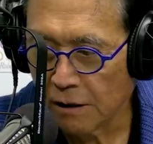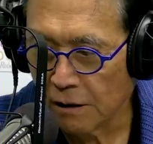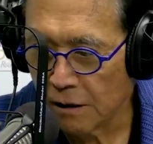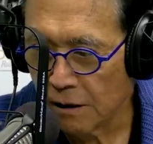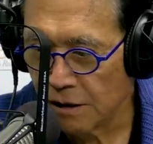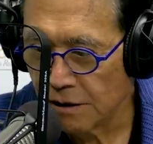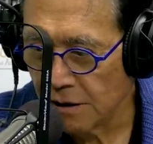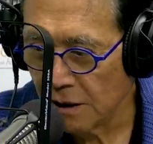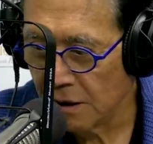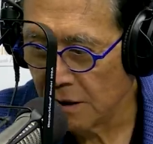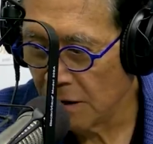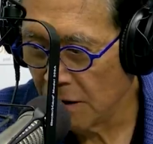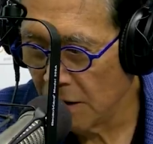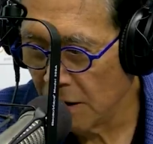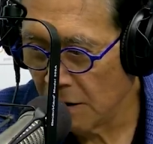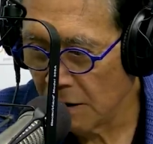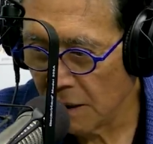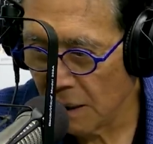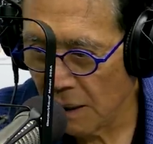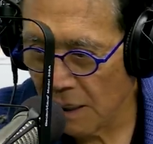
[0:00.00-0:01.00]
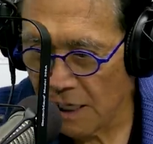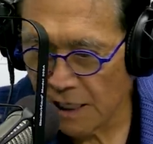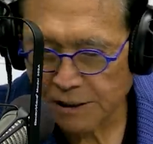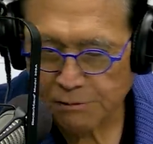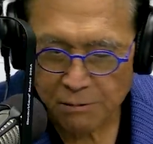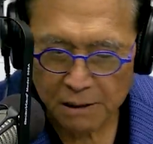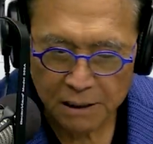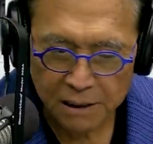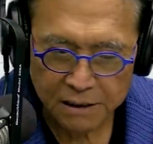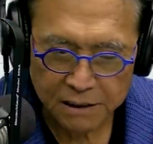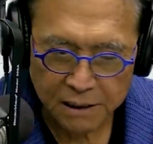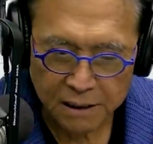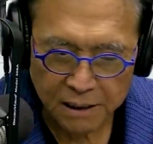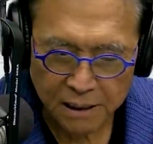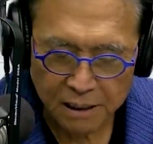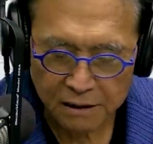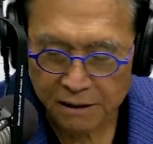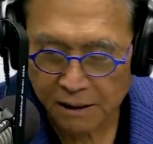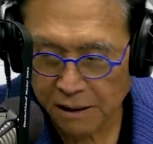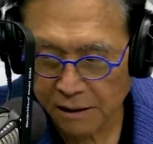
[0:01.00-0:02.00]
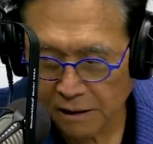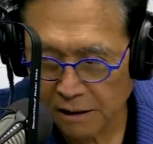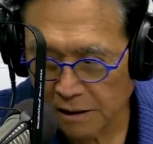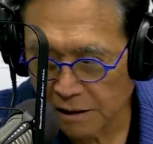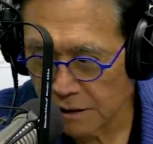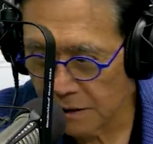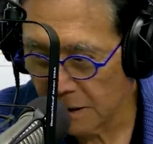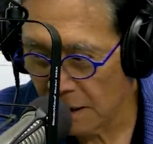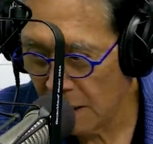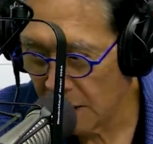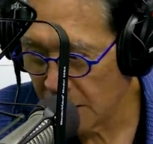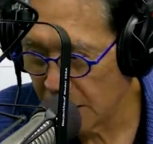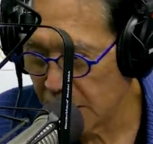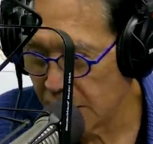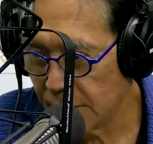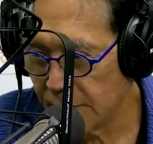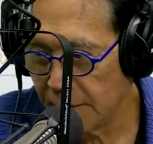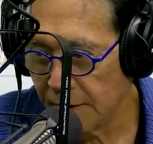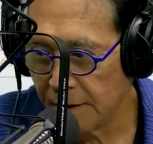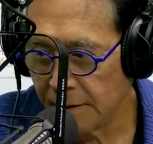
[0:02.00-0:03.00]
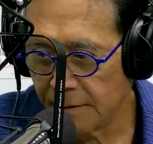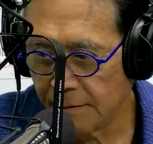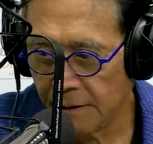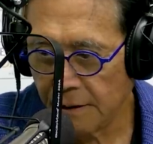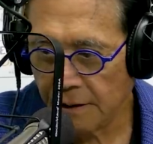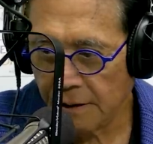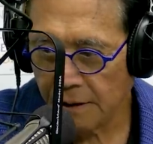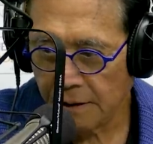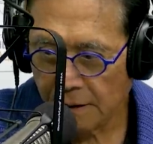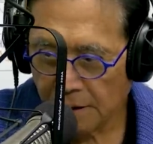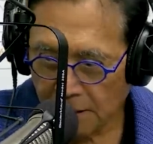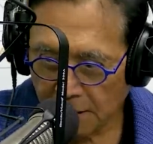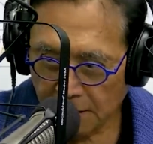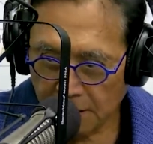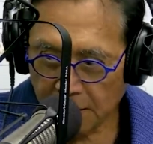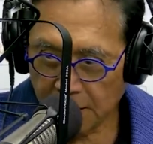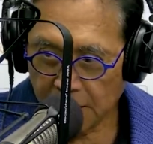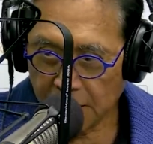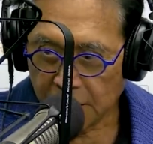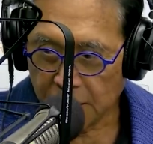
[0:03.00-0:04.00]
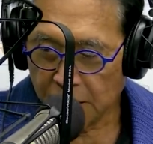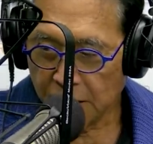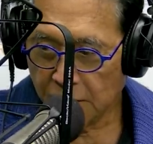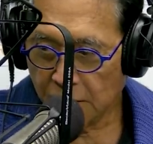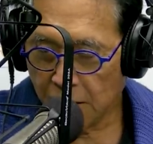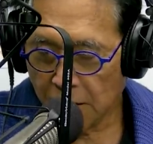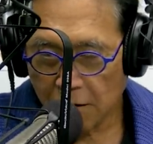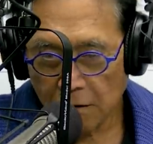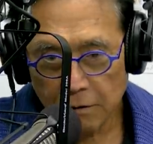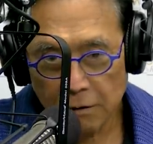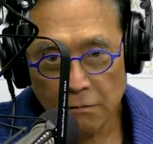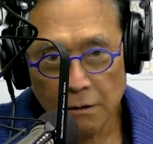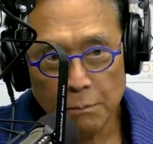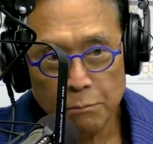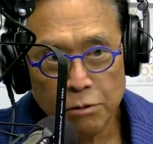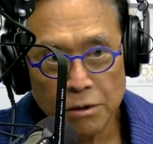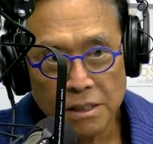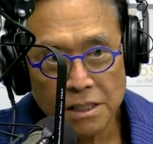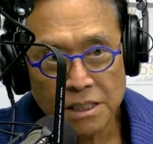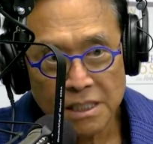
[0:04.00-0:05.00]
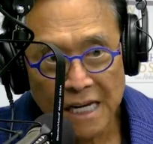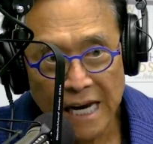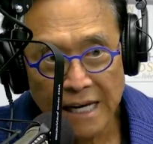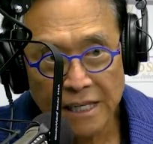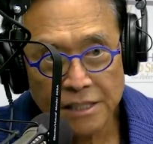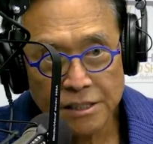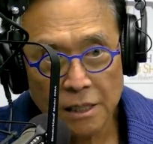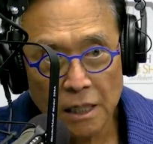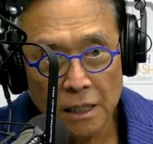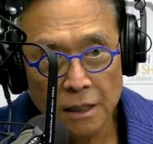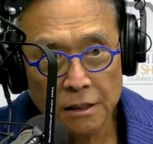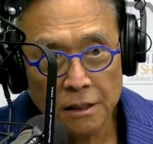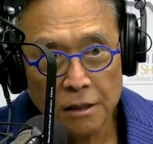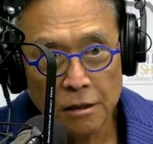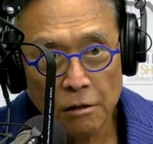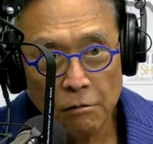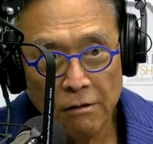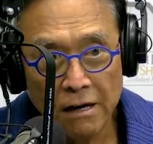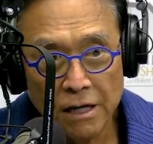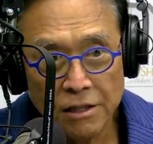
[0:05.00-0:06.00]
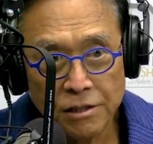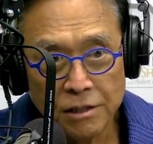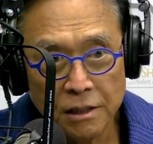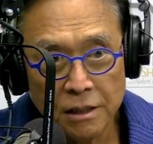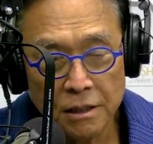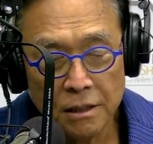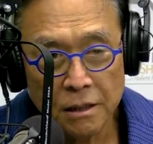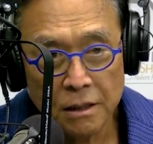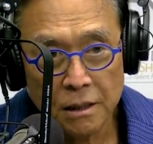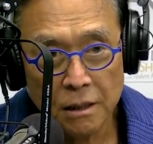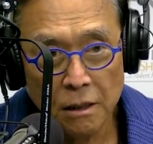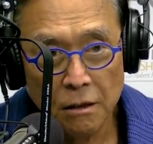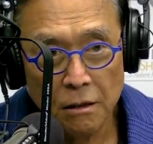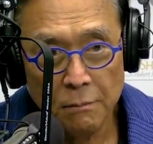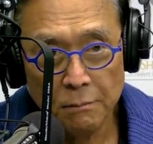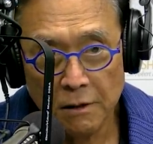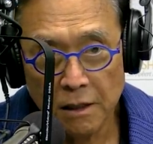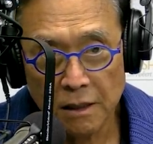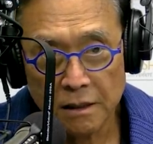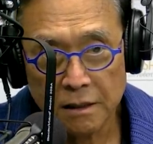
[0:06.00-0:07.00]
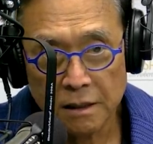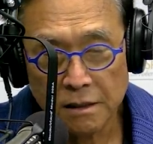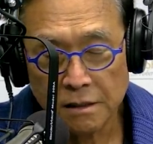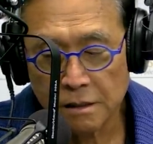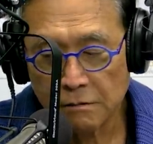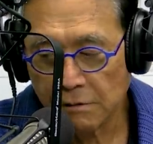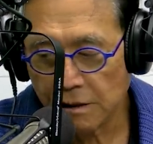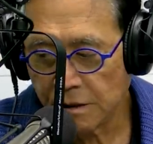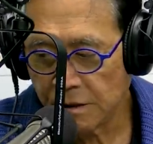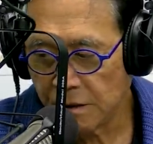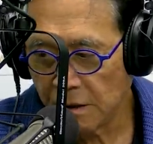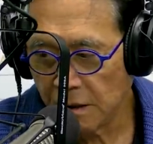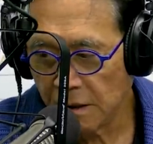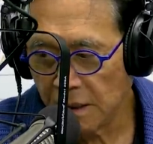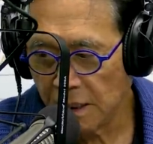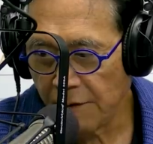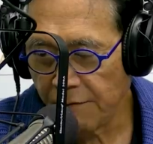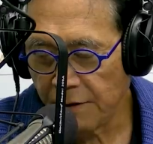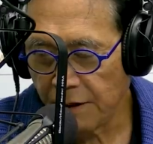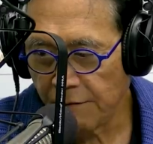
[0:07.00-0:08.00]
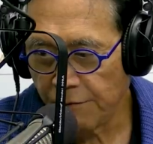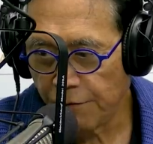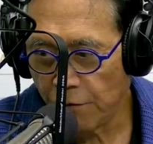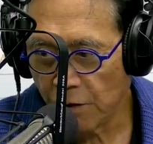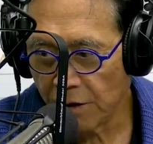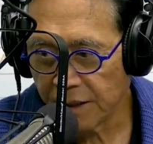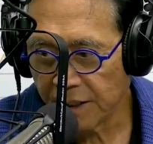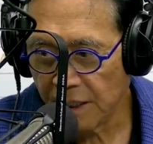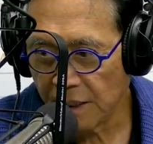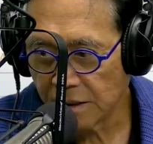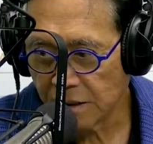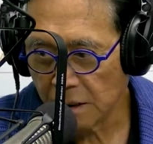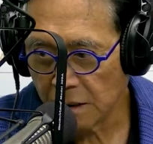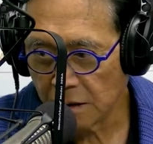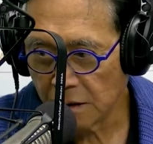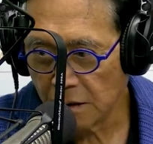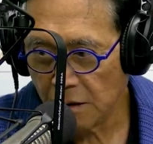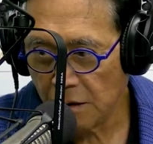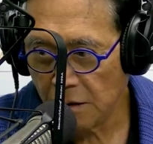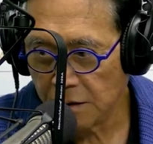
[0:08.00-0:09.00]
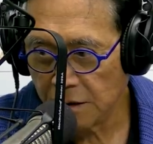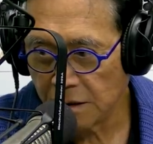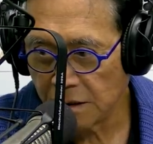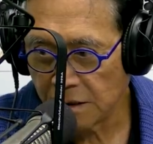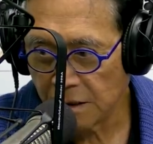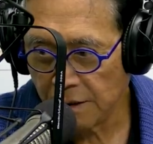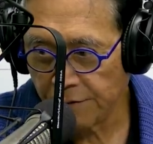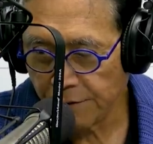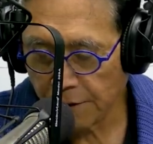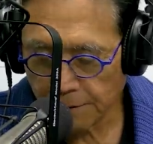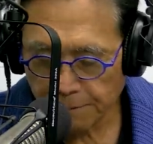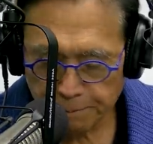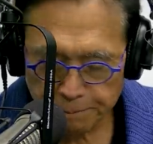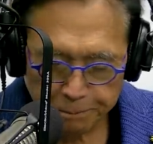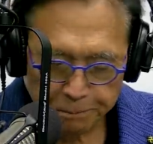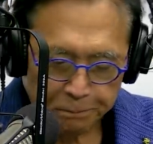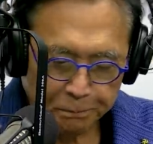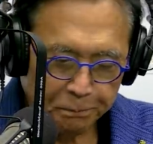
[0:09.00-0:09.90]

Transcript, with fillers: Because in your your last Wellington letter, this is August 2020, you were you were precise on the correction in the gold market. So what's your you have any forecasts on gold and silver?